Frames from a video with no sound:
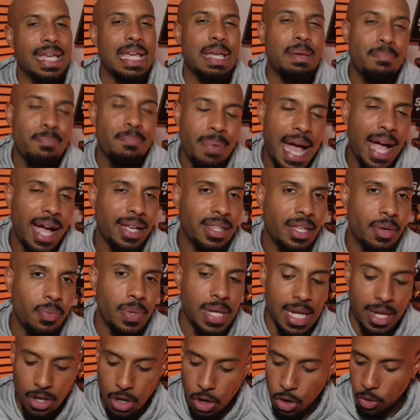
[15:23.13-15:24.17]
impact that
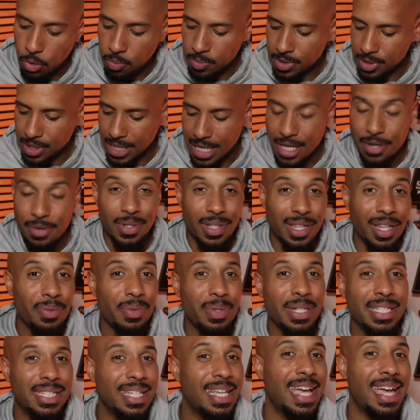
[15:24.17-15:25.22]
we had hoped here in
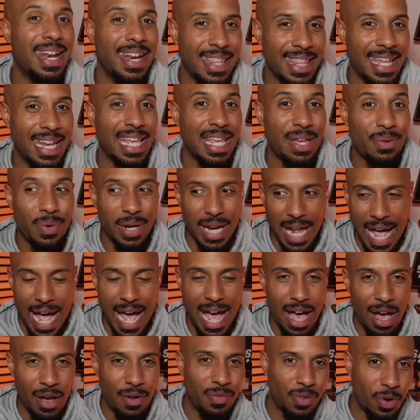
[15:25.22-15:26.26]
Louisiana that he would
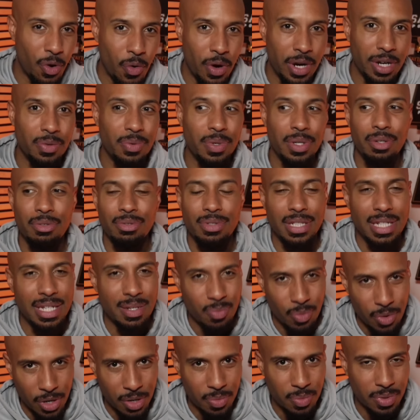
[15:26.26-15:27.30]
have going to a new
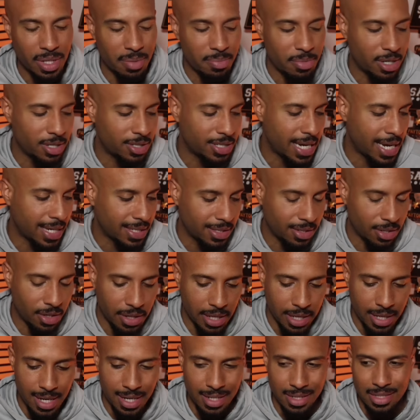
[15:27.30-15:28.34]
team, working with Lamar Jackson,
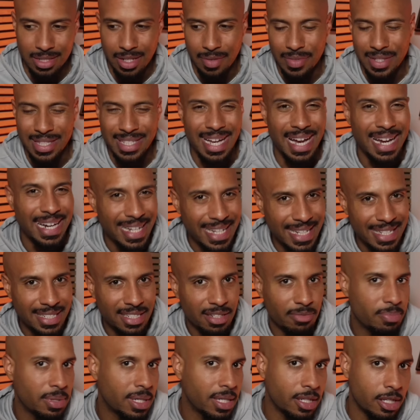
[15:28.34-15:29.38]
all that kind of stuff. Tight
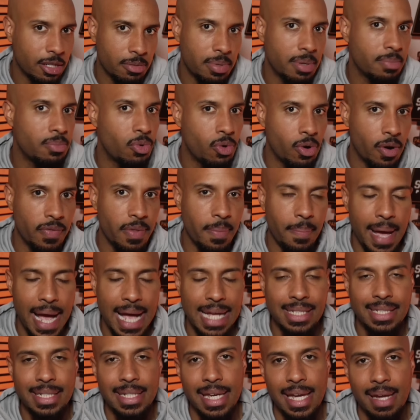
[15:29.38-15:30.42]
ends have been a little bit more of the
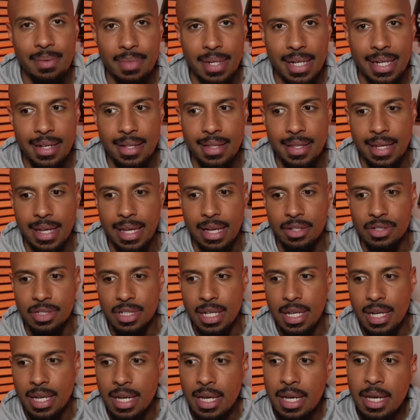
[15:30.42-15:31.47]
passing game than anything else.
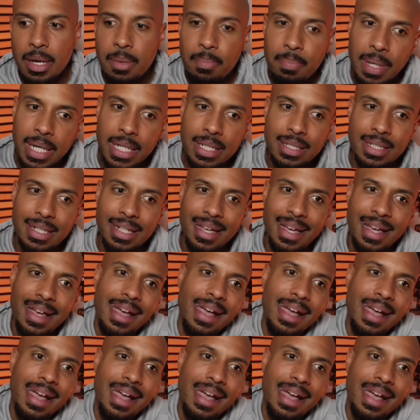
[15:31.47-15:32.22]
But